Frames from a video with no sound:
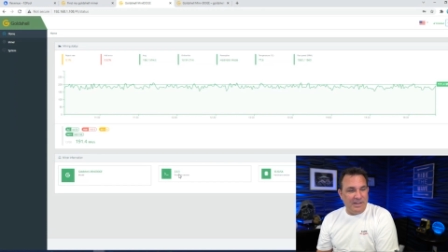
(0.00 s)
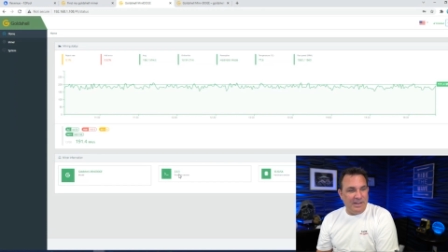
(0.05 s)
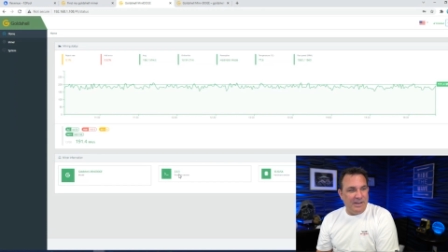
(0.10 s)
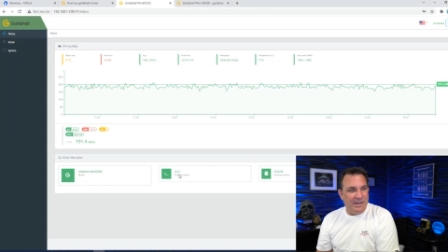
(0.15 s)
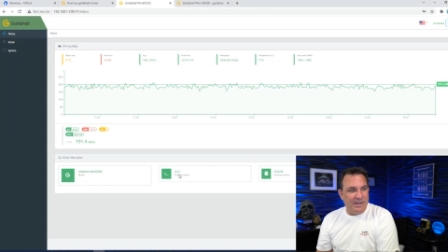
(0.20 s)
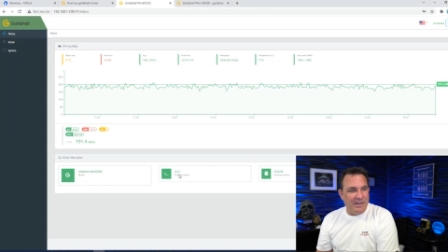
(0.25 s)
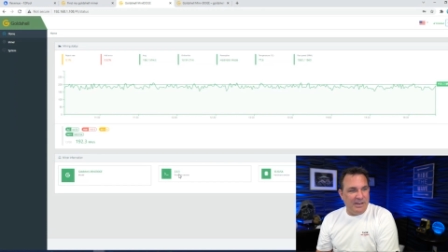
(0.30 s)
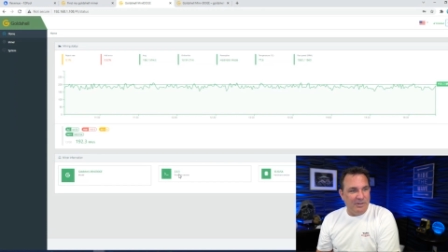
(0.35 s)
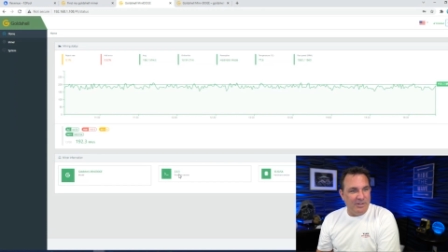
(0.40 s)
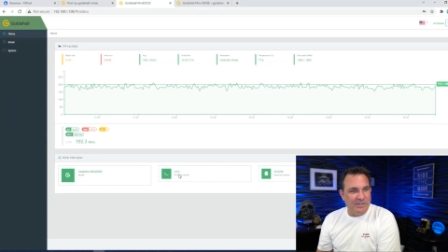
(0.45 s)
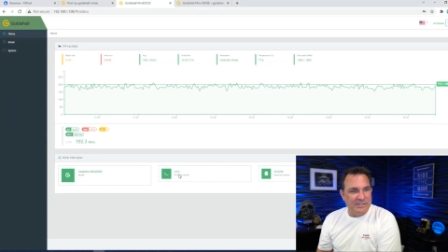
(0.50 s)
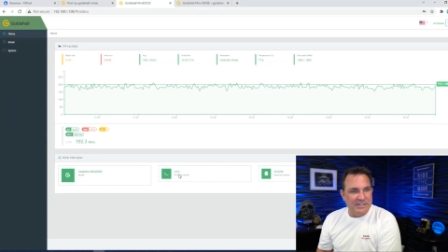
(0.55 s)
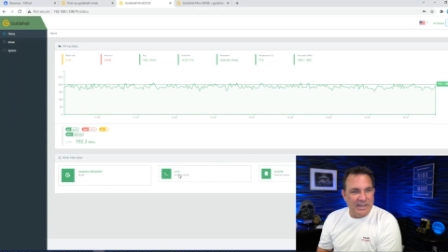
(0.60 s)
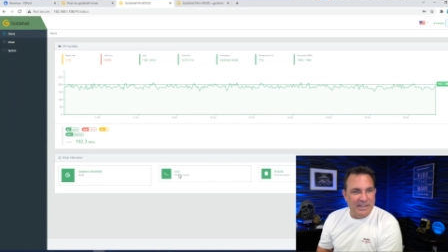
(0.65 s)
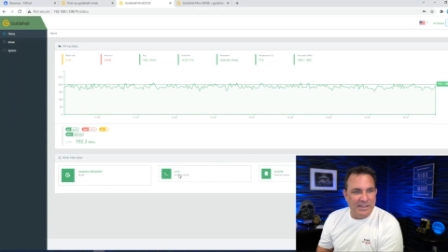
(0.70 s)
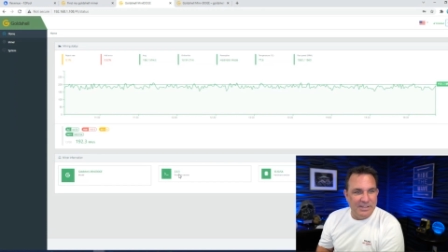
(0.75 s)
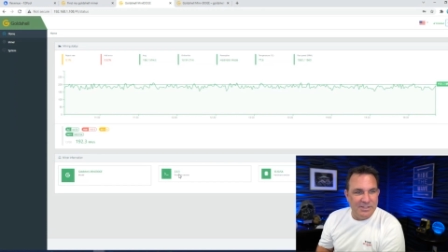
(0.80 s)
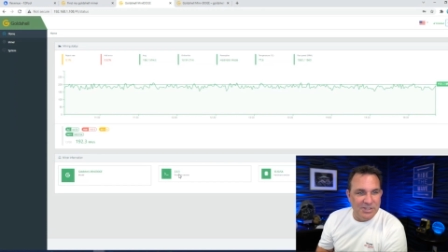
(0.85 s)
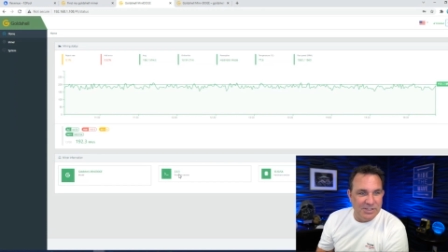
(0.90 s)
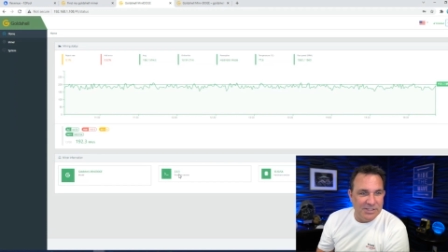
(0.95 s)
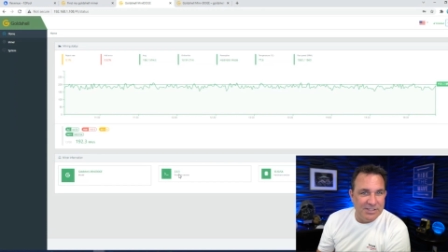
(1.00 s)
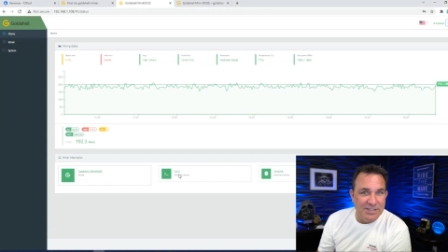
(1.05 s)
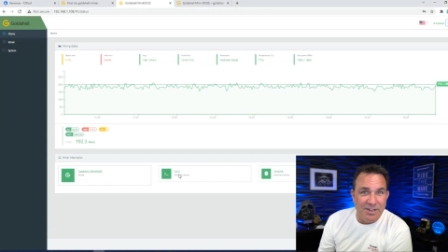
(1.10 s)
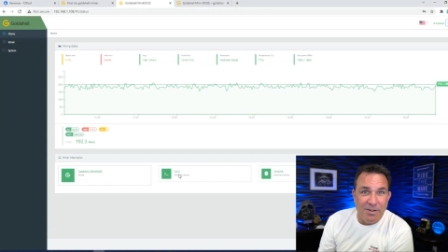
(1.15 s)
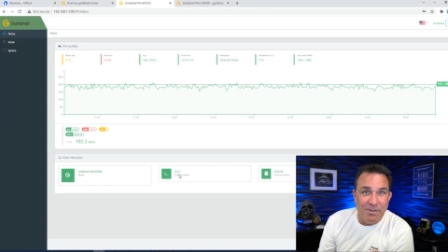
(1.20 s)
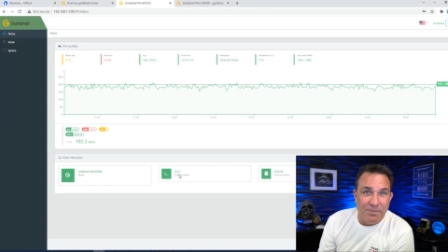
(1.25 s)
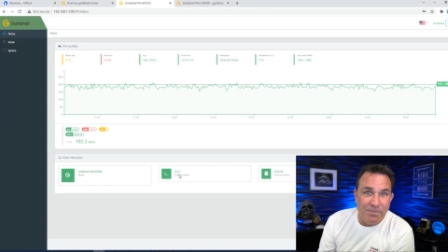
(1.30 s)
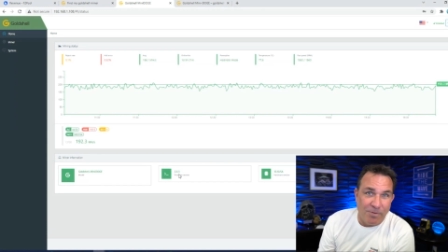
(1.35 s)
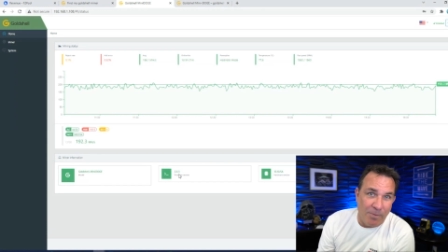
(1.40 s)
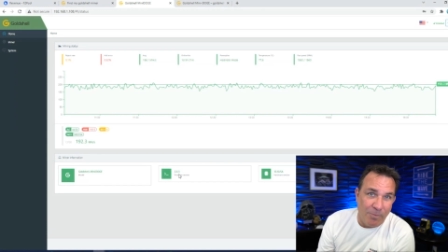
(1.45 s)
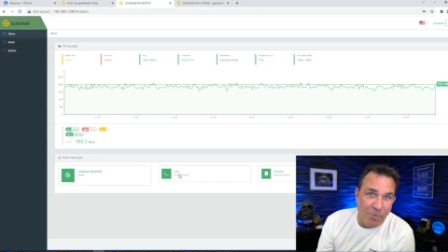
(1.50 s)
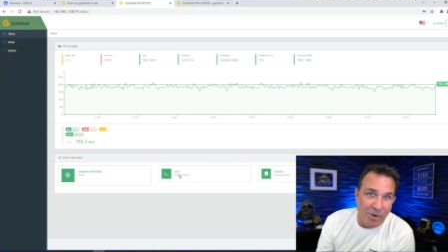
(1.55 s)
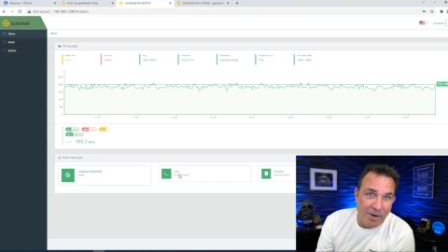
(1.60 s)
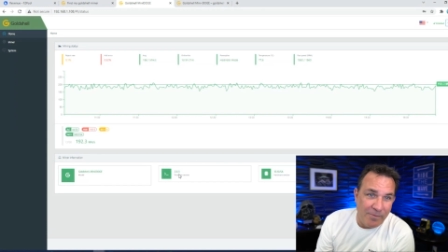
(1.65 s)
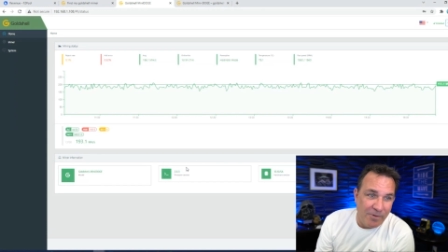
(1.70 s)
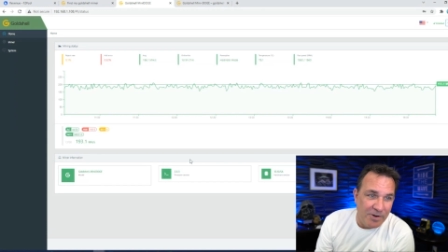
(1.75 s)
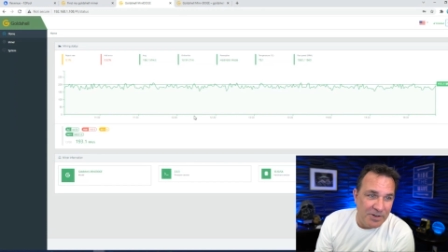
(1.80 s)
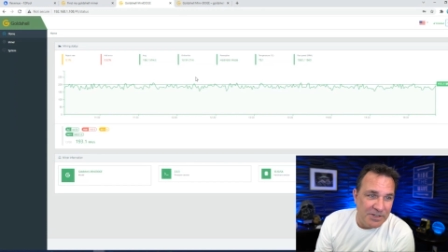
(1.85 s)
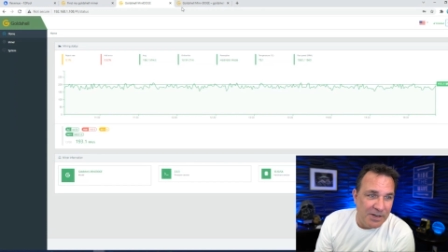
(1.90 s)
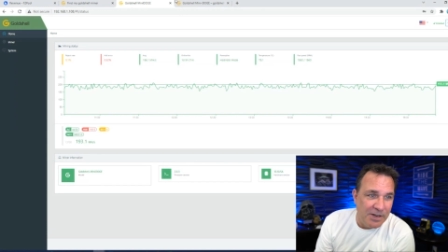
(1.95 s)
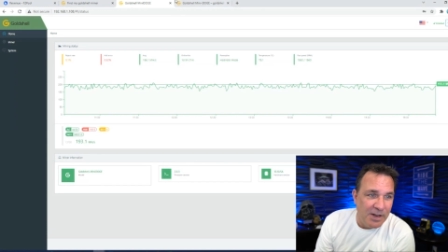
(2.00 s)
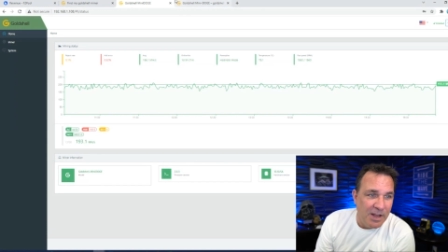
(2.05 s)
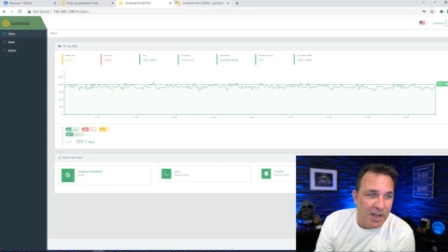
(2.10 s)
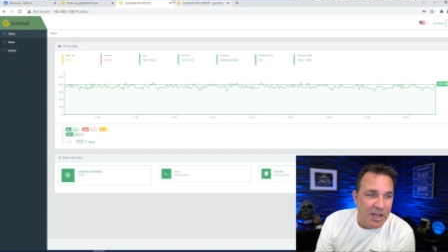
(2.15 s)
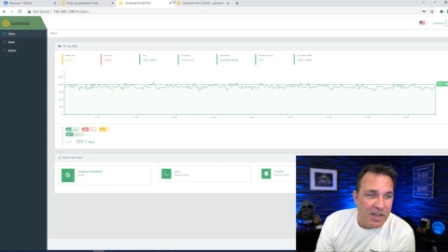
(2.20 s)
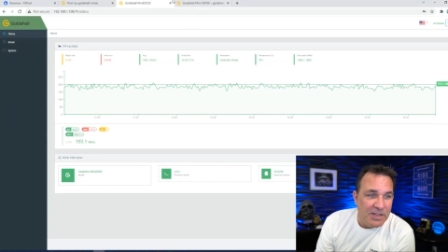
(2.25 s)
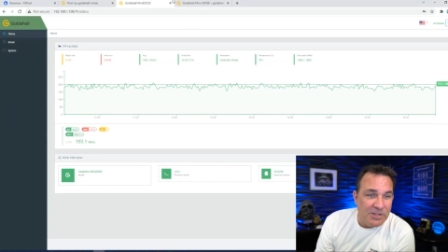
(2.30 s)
and it looks like it's just the firmware version.